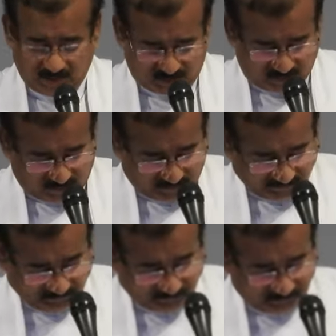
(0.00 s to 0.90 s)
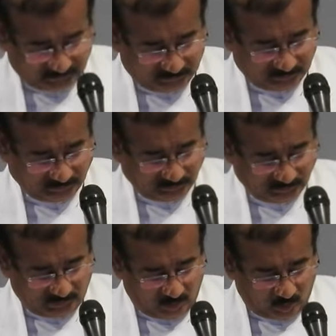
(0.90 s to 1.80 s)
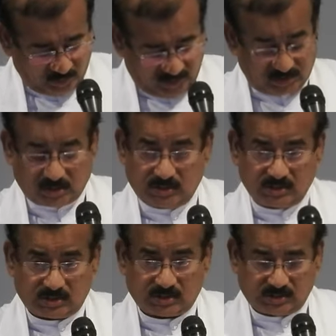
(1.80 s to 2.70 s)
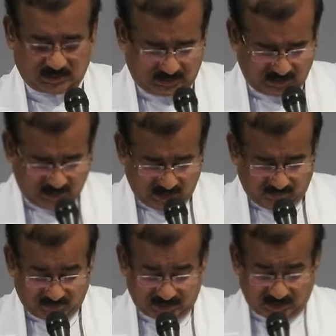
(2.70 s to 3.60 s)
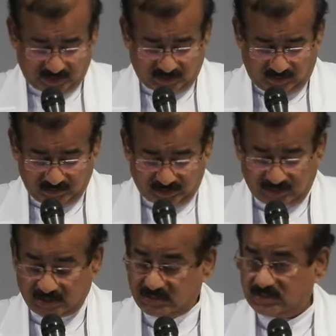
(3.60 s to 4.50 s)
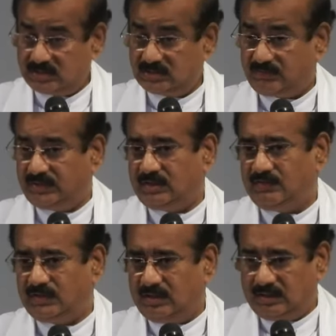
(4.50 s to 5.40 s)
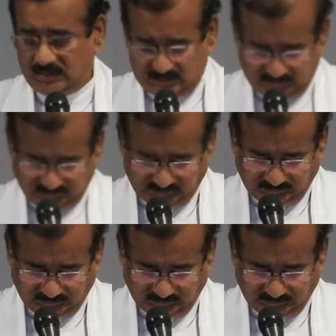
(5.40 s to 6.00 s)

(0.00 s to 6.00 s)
And so, only a church which resolves to discern the will of God